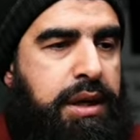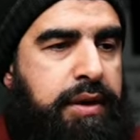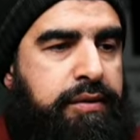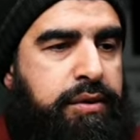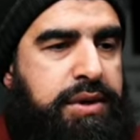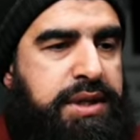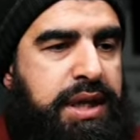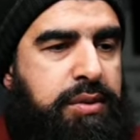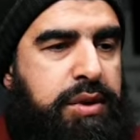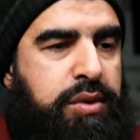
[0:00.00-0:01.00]
Of course,
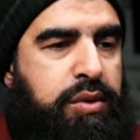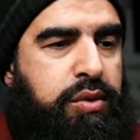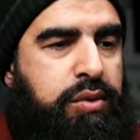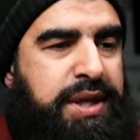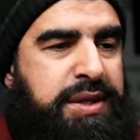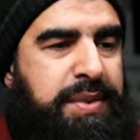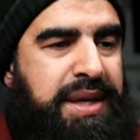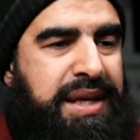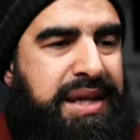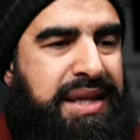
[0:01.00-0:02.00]
there will always be
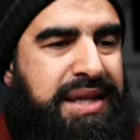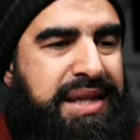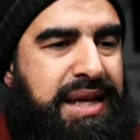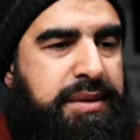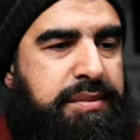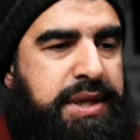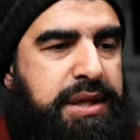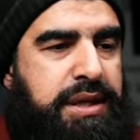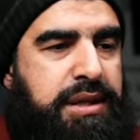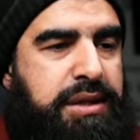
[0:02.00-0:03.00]
little things that can be
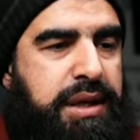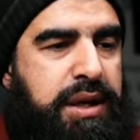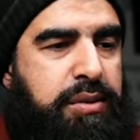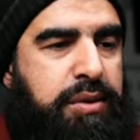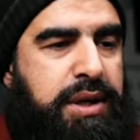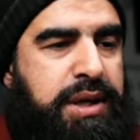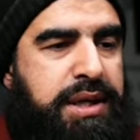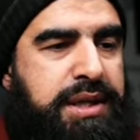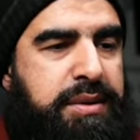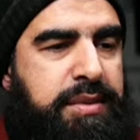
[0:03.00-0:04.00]
done at work.
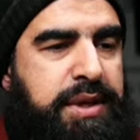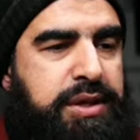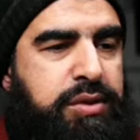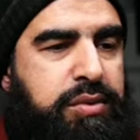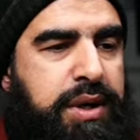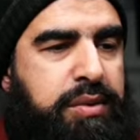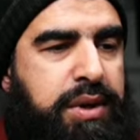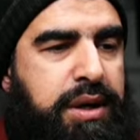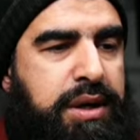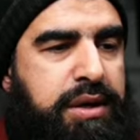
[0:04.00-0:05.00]
It's similar to when
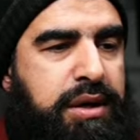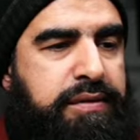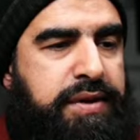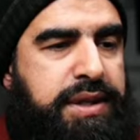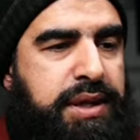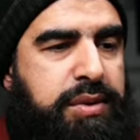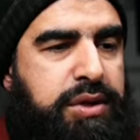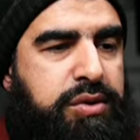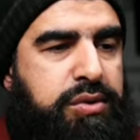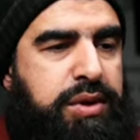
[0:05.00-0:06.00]
we are in the office and we are
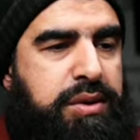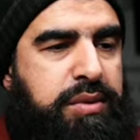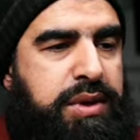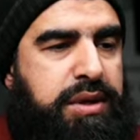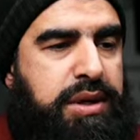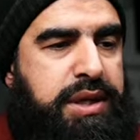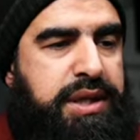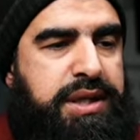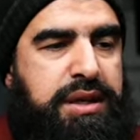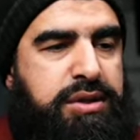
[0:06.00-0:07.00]
talking with
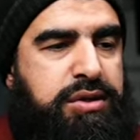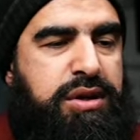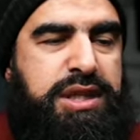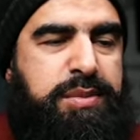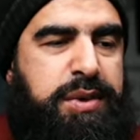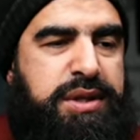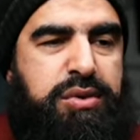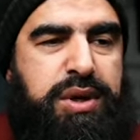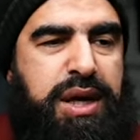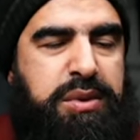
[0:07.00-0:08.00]
colleagues here. So long as the boss is
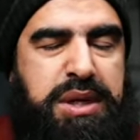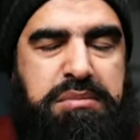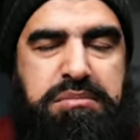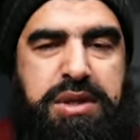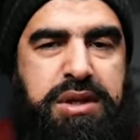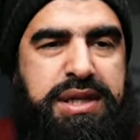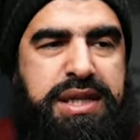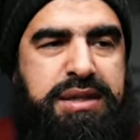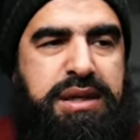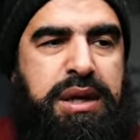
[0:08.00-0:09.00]
okay with it, as long as
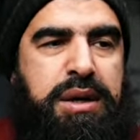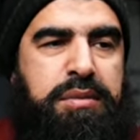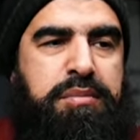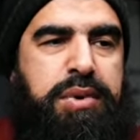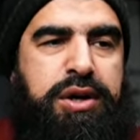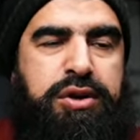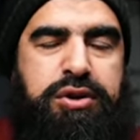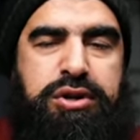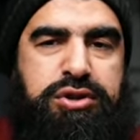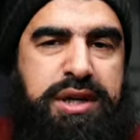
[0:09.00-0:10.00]
that's part of your
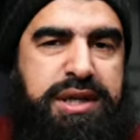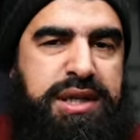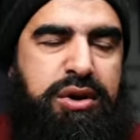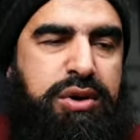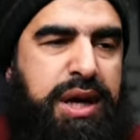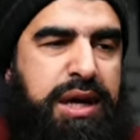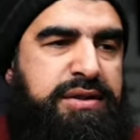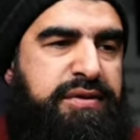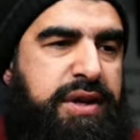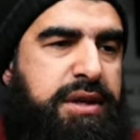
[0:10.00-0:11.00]
contract and they're okay,
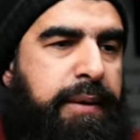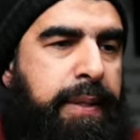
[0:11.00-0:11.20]
it's fine.